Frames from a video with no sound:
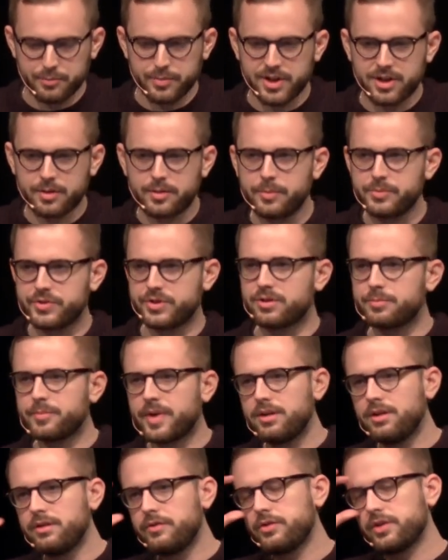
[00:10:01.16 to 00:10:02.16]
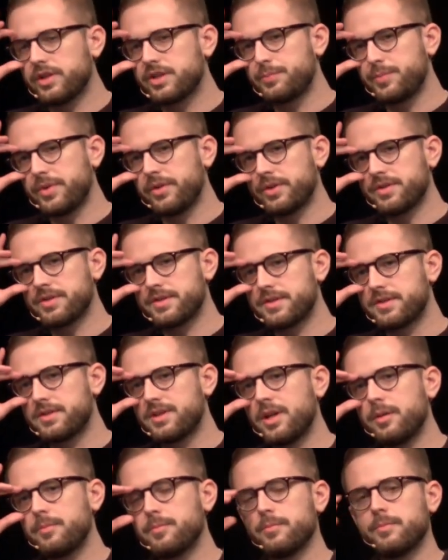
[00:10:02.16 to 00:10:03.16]
but I'm sure many of you experience the
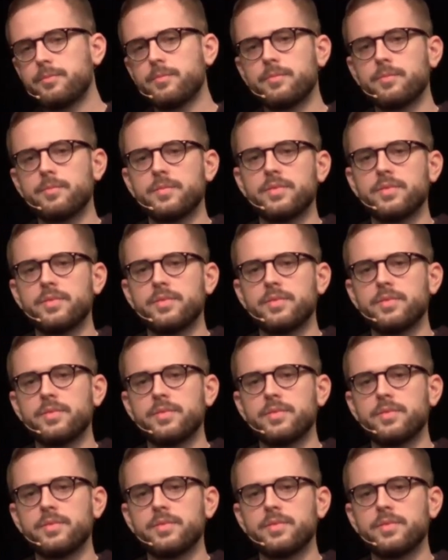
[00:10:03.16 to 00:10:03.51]
same,